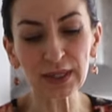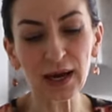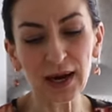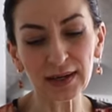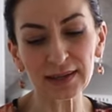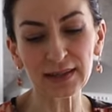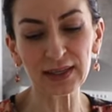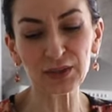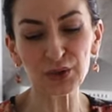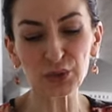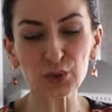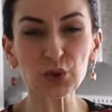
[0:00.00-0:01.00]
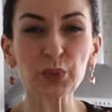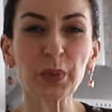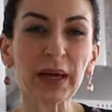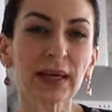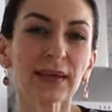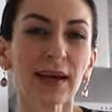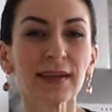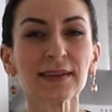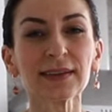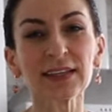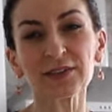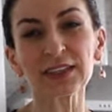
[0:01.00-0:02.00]
tart that you would bake
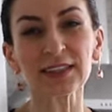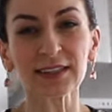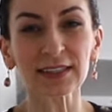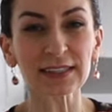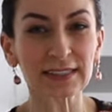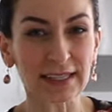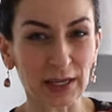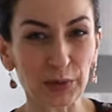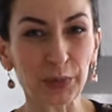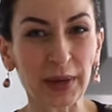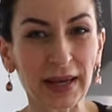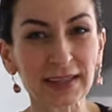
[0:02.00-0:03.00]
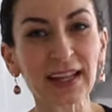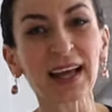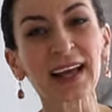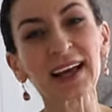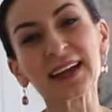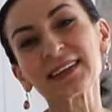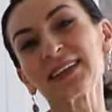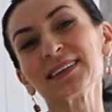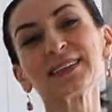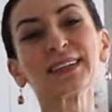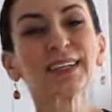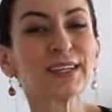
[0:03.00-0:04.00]
and leave it in the same pan, and
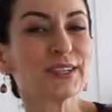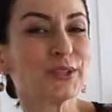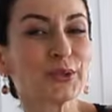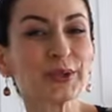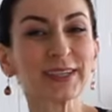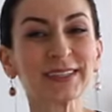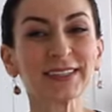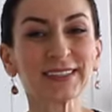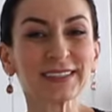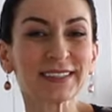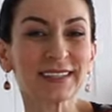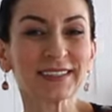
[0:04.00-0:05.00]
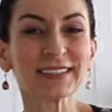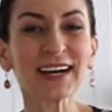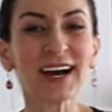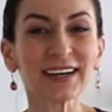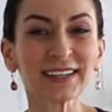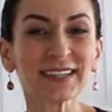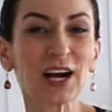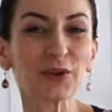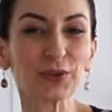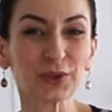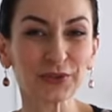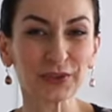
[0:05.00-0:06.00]
then you eat it and cut it
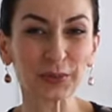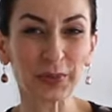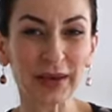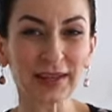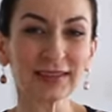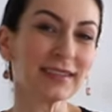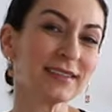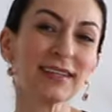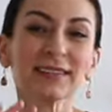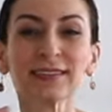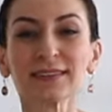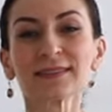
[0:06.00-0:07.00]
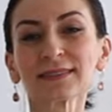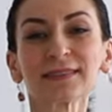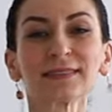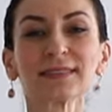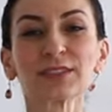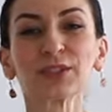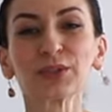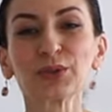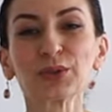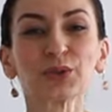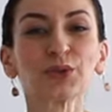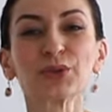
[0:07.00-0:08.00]
out of the pan, and then
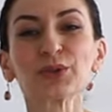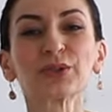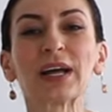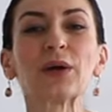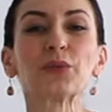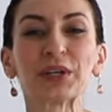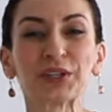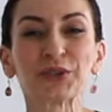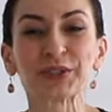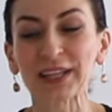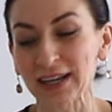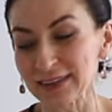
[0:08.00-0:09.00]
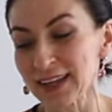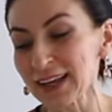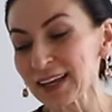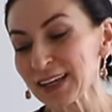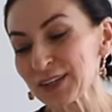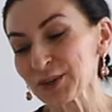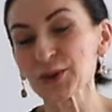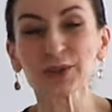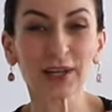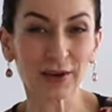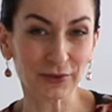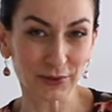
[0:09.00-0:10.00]
you're done when you're done. You
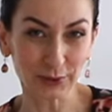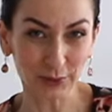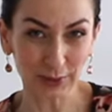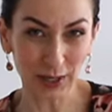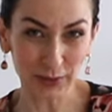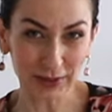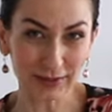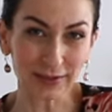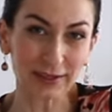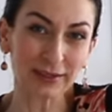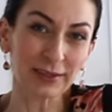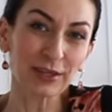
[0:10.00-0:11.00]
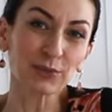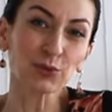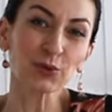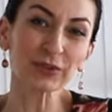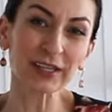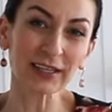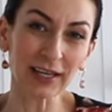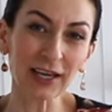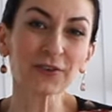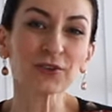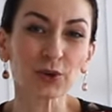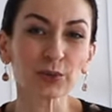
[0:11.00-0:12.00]
don't have to, I mean, remove the
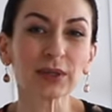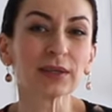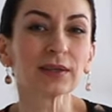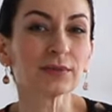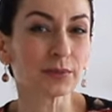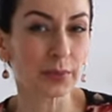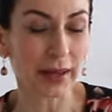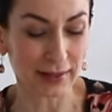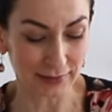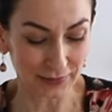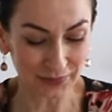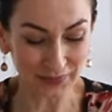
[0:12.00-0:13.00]
cake from the pan.